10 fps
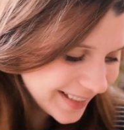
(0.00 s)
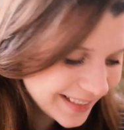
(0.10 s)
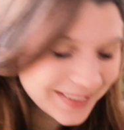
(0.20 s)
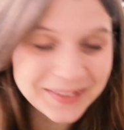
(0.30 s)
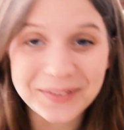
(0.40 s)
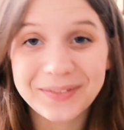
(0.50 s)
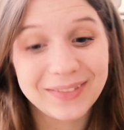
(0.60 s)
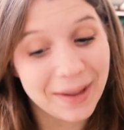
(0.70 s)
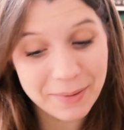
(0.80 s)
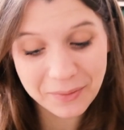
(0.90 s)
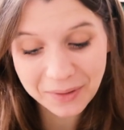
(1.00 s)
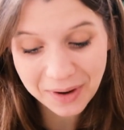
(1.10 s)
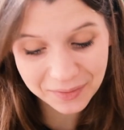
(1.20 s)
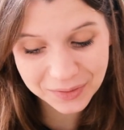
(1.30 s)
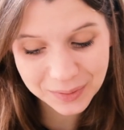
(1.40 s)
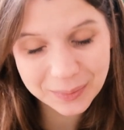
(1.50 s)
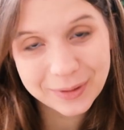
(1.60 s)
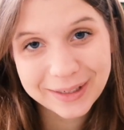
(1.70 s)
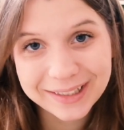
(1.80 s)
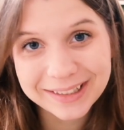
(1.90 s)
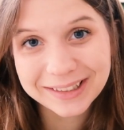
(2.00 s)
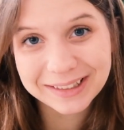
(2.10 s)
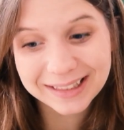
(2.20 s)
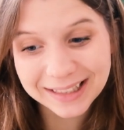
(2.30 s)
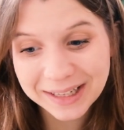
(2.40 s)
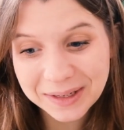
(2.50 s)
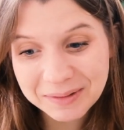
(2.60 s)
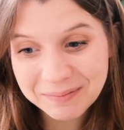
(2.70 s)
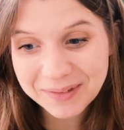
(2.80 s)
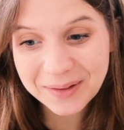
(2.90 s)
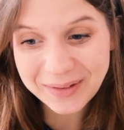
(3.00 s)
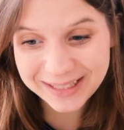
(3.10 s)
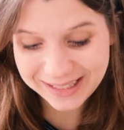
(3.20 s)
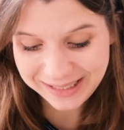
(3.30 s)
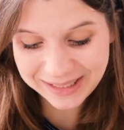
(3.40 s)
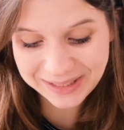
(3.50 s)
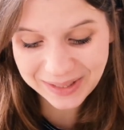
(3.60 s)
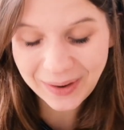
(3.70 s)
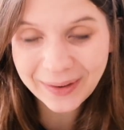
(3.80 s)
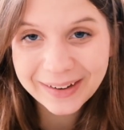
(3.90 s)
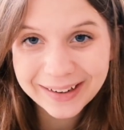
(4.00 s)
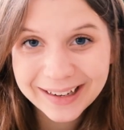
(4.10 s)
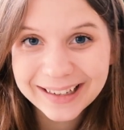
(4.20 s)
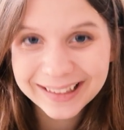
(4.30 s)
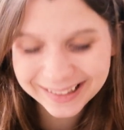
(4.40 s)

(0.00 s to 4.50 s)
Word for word: So, I mean, we're off to a pretty amazing start.